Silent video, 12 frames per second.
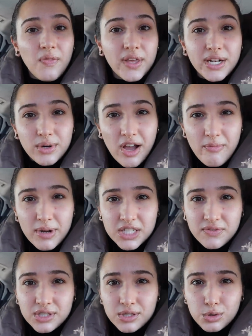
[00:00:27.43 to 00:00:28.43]
They don't have much
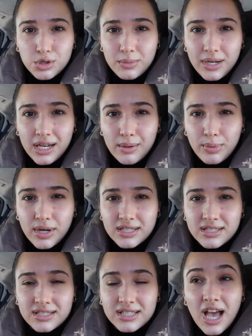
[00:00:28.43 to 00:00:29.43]
of a social media
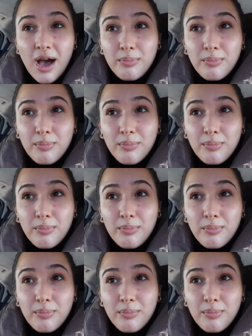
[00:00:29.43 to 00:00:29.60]
presence,